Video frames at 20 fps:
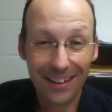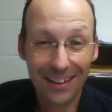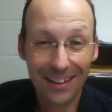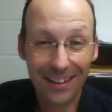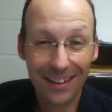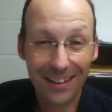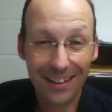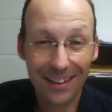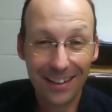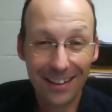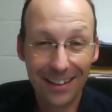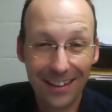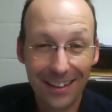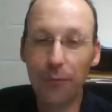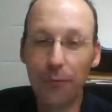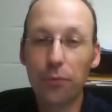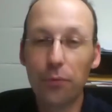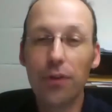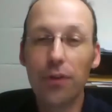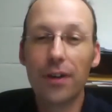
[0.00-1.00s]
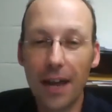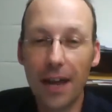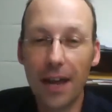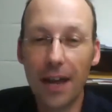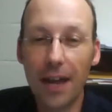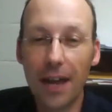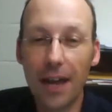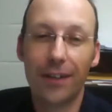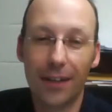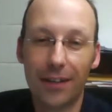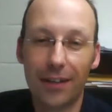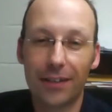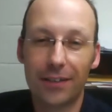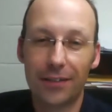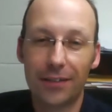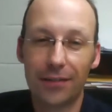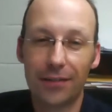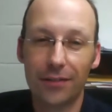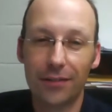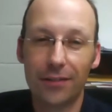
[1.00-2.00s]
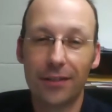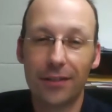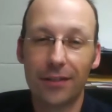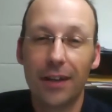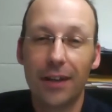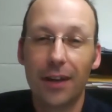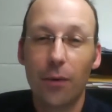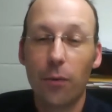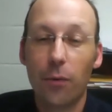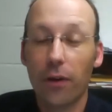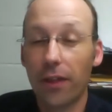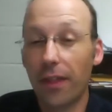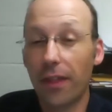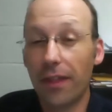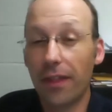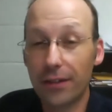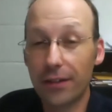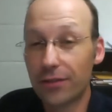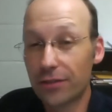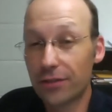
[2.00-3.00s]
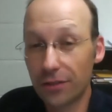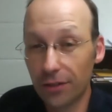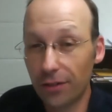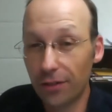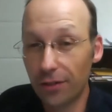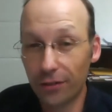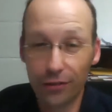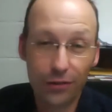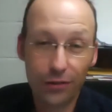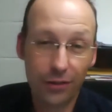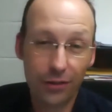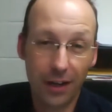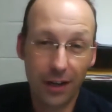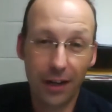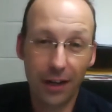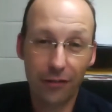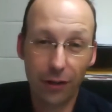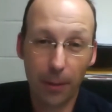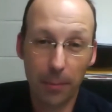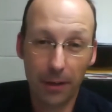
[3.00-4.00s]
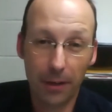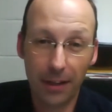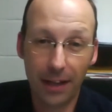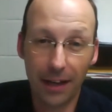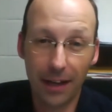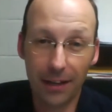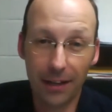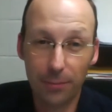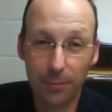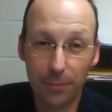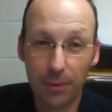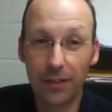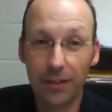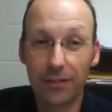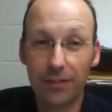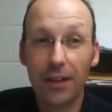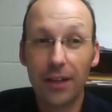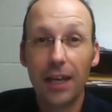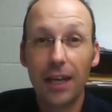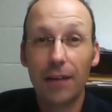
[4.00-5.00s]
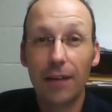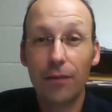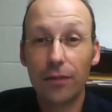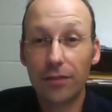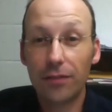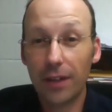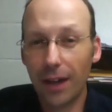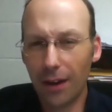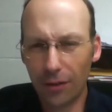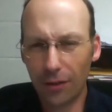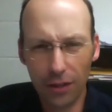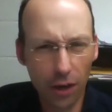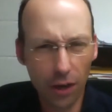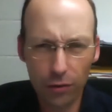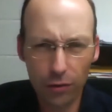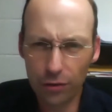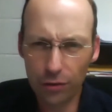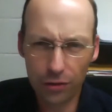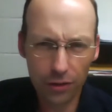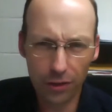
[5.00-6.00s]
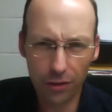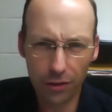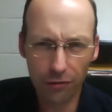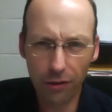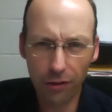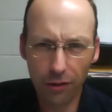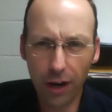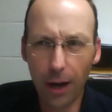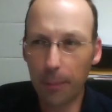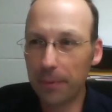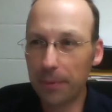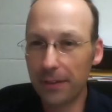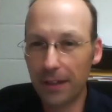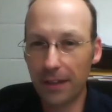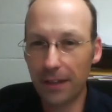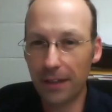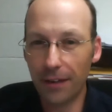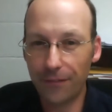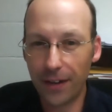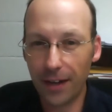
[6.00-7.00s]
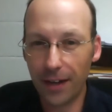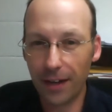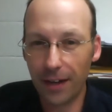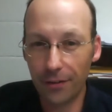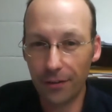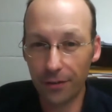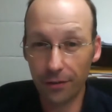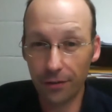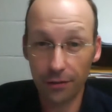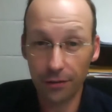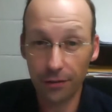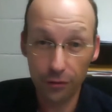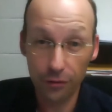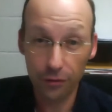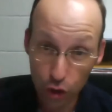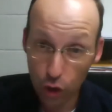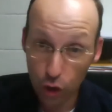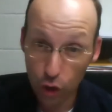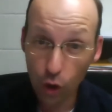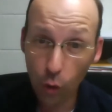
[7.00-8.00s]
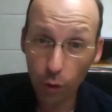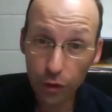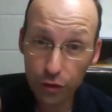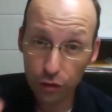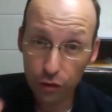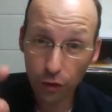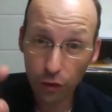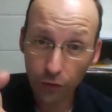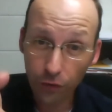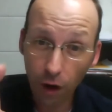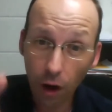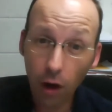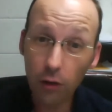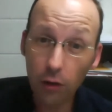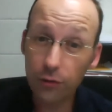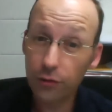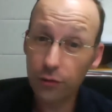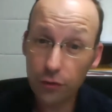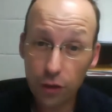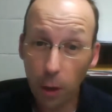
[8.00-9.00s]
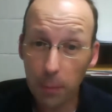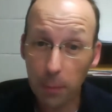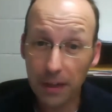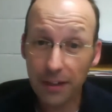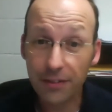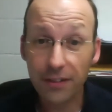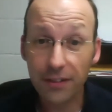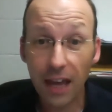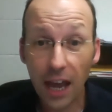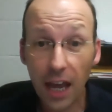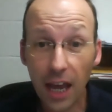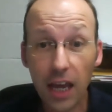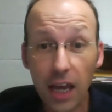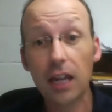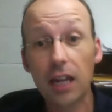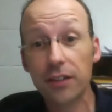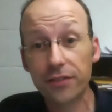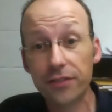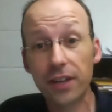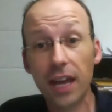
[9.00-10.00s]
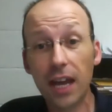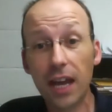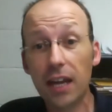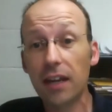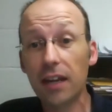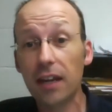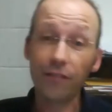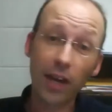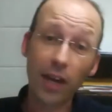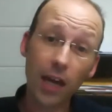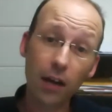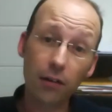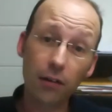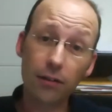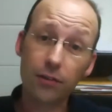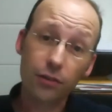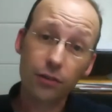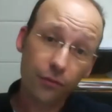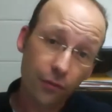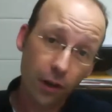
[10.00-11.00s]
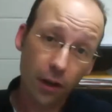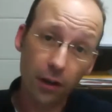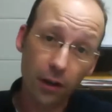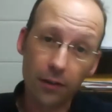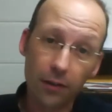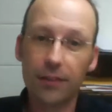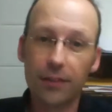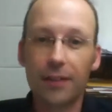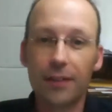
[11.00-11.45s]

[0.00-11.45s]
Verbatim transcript: I will never tell a student whether they should or should not drop a class, because if you say, no, you shouldn't drop, and then they fail, it's your fault. You told me to stay, and I stayed, and I failed. It's your fault.